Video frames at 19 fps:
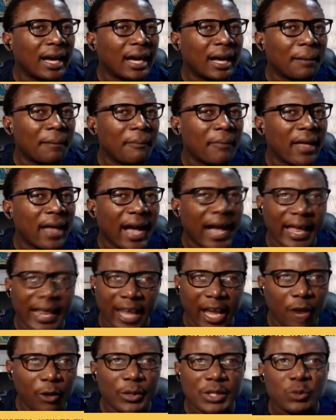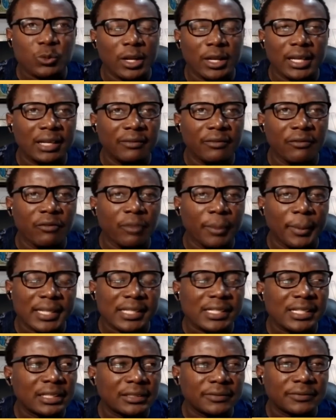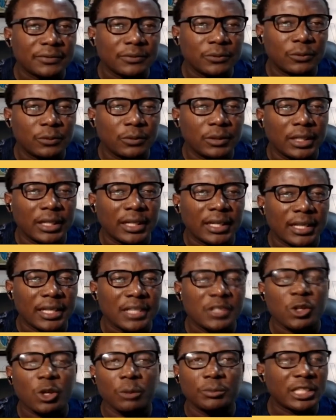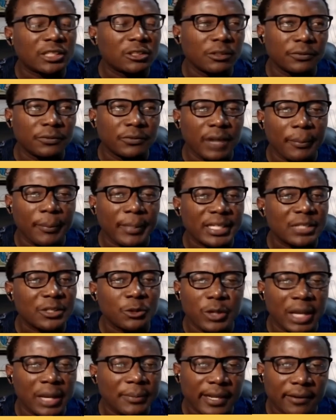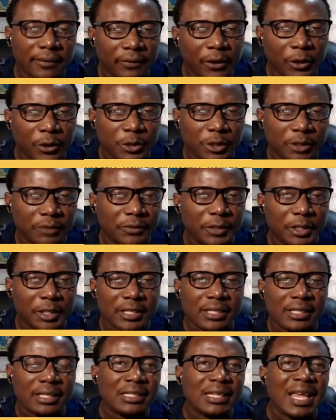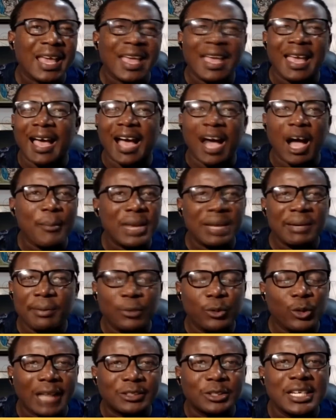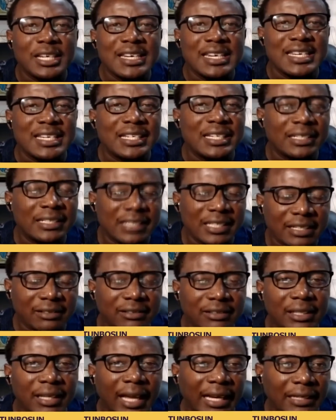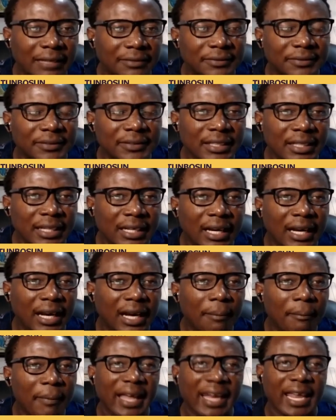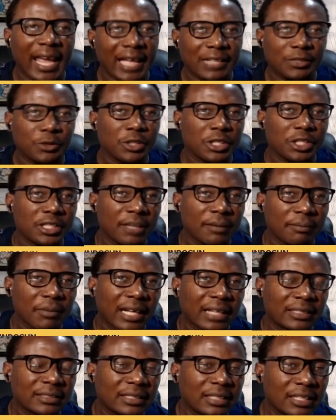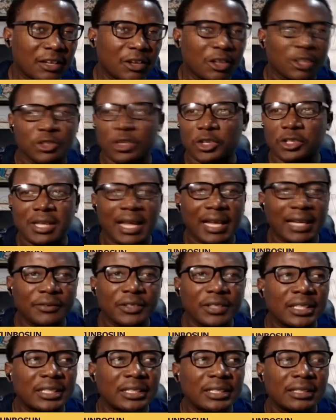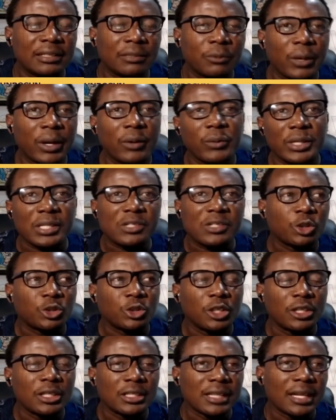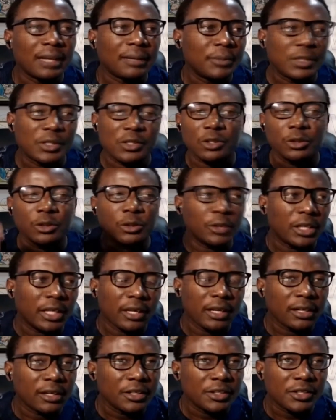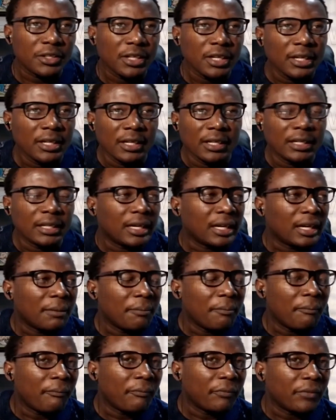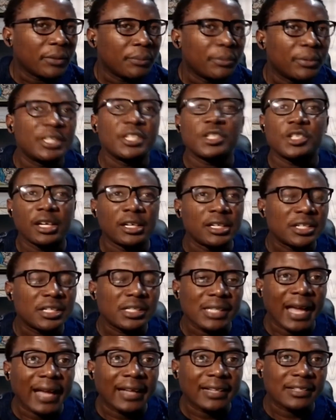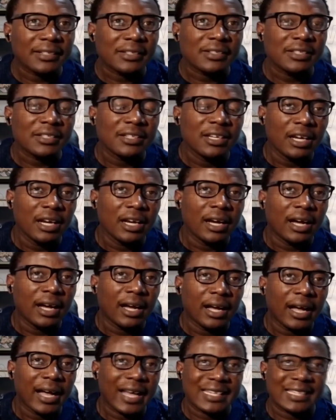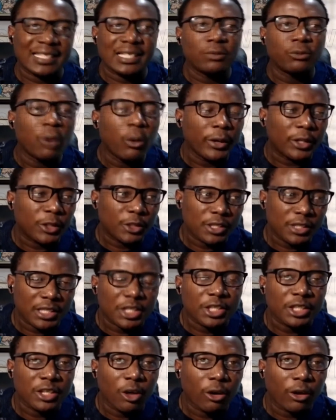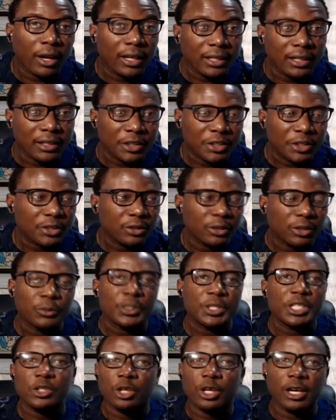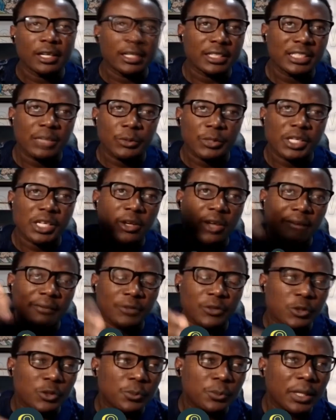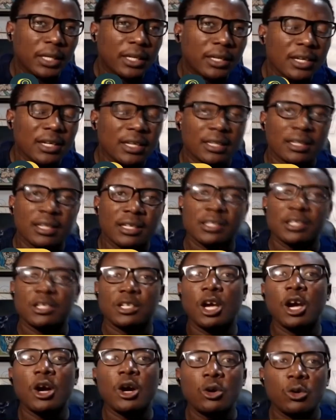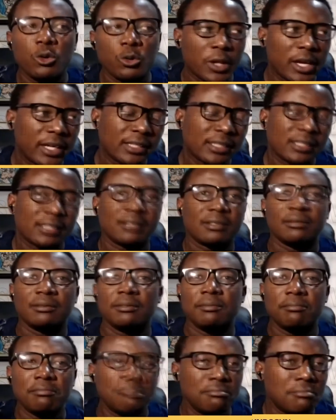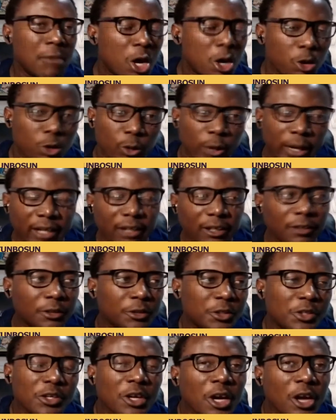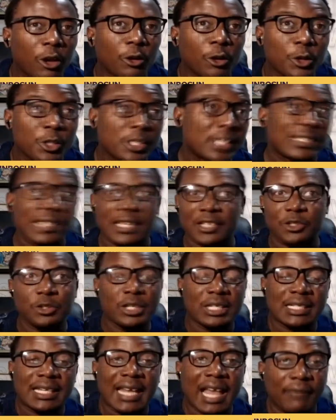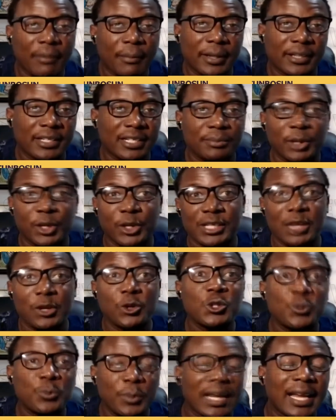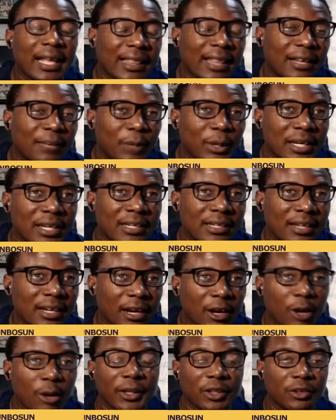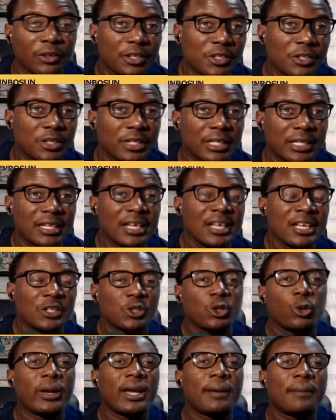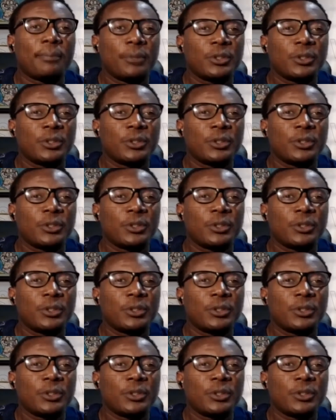Um, and I always wondered, even for myself, uh, the subject of grammatical names and function, for instance, how many people actually need it in real life? Um, and I had to teach them that. Not just that, even the, the way we structure the syllabus. So the English, um, the British English styles uh, still what we teach in oral English. You know, we teach oral English and we say you have to speak. There's go, there's mo, and all those all those things. And students laugh about it because they don't speak like that when they come out on the street. So we